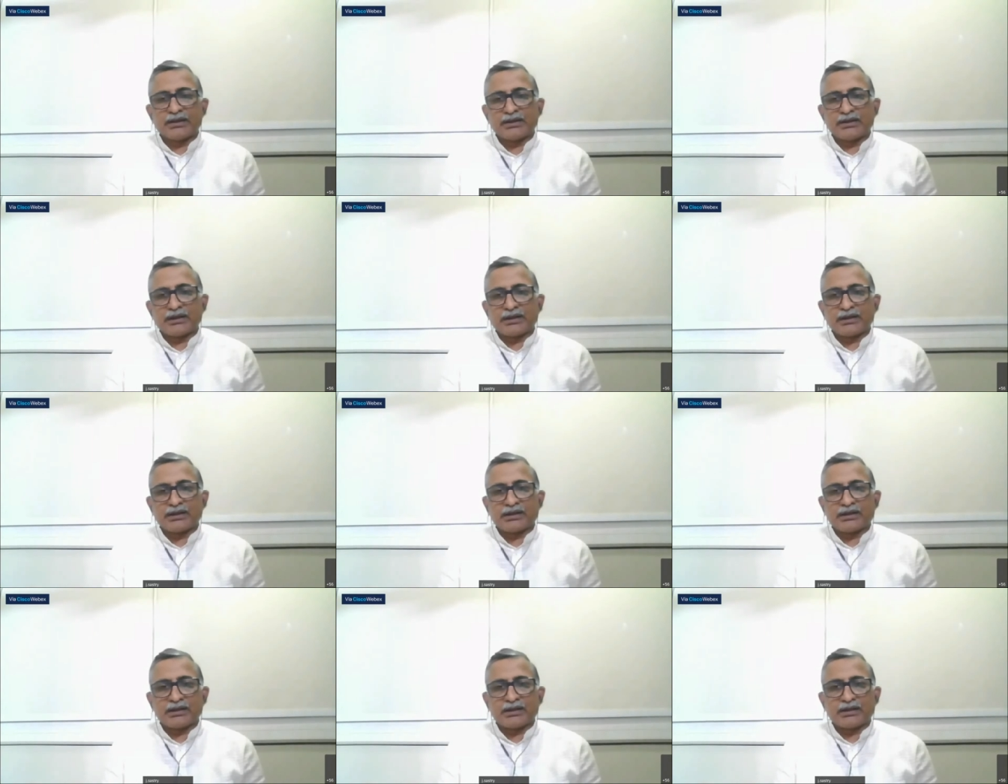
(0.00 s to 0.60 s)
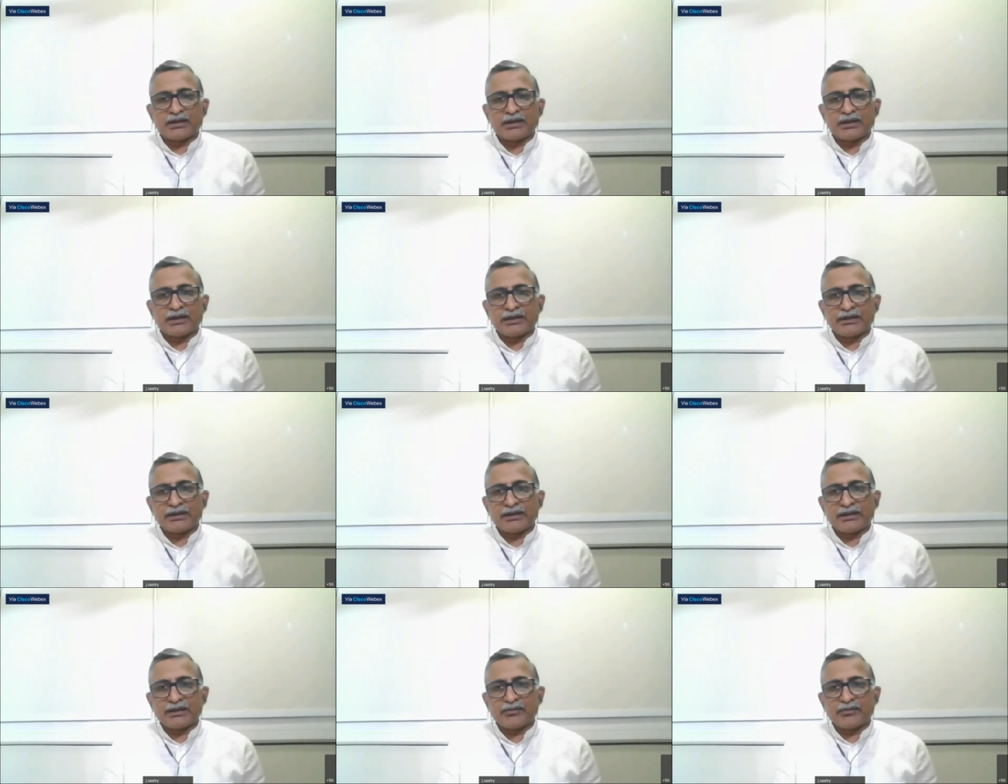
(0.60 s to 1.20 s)
your
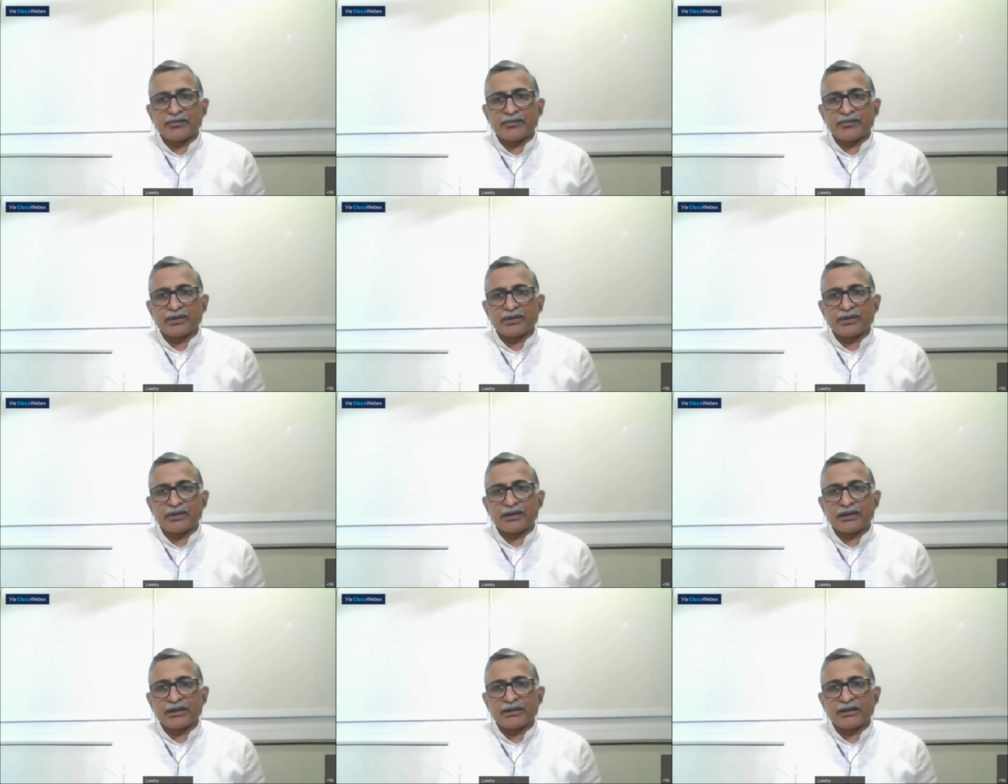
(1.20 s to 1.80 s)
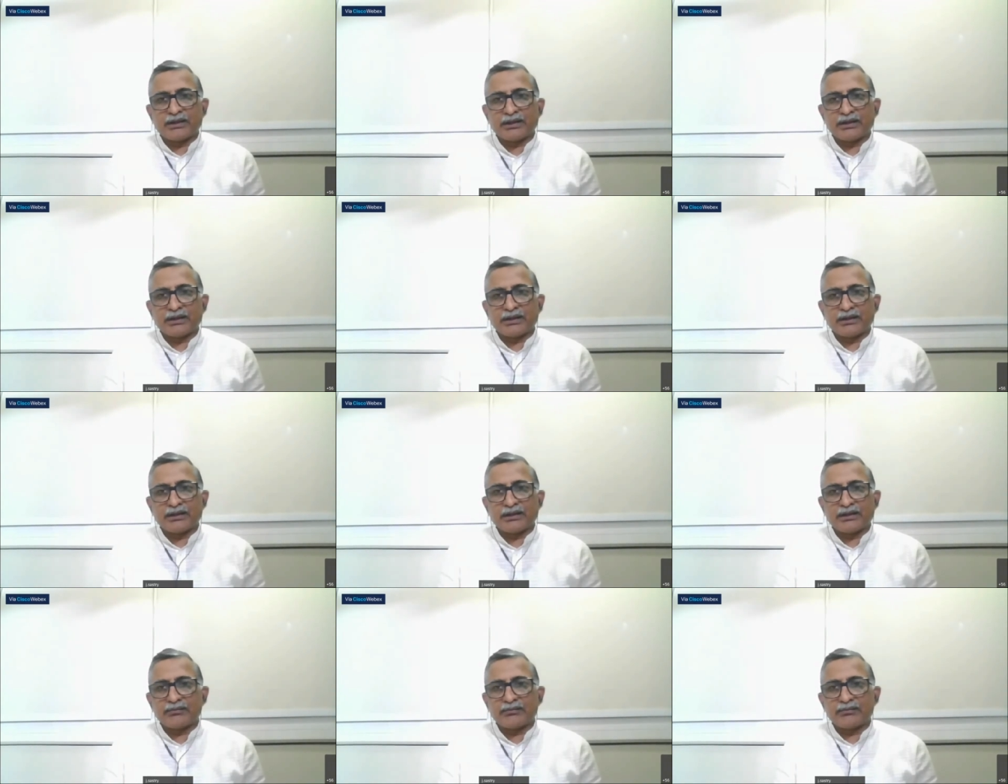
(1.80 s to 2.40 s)

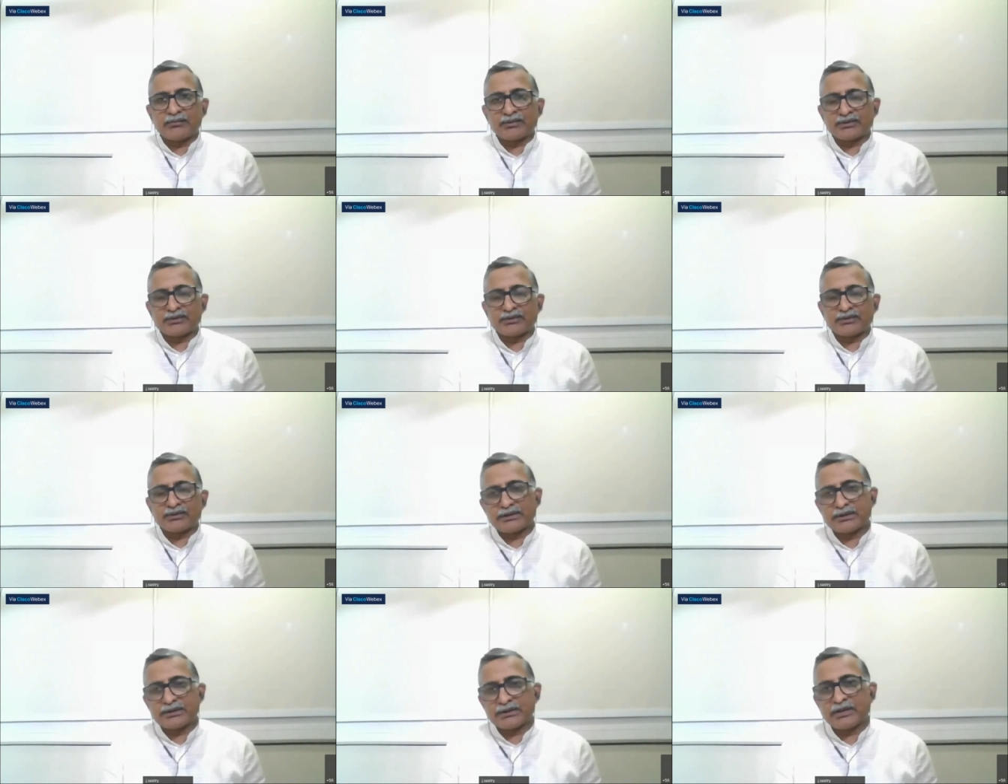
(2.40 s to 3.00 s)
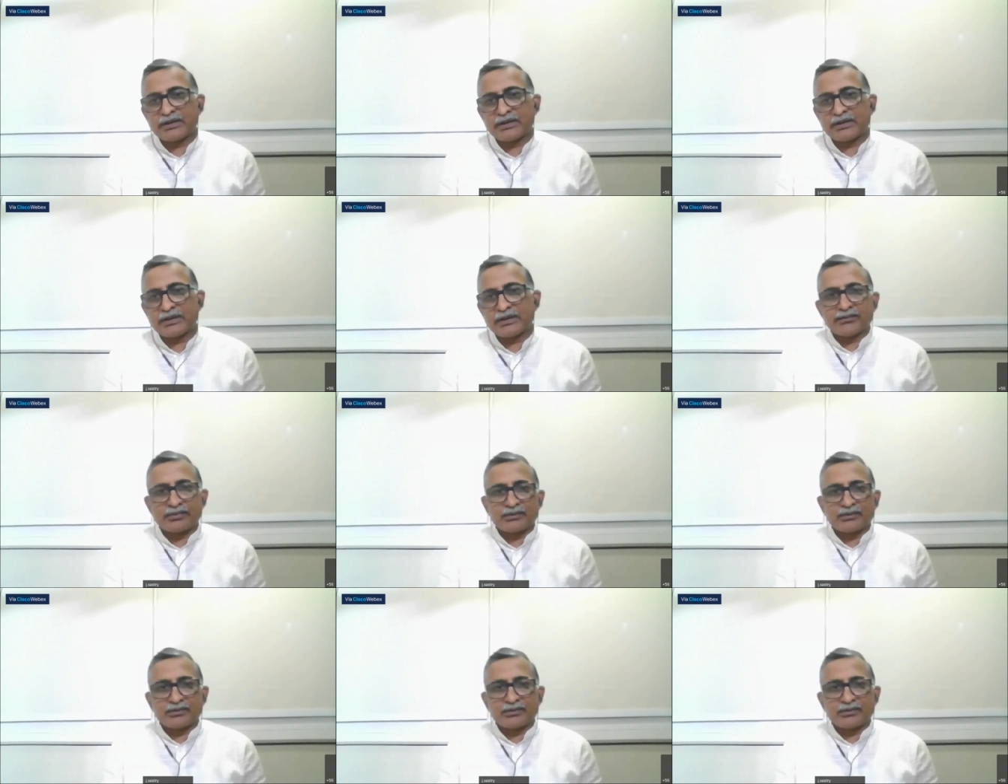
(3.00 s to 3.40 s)
99.999% uh, uh,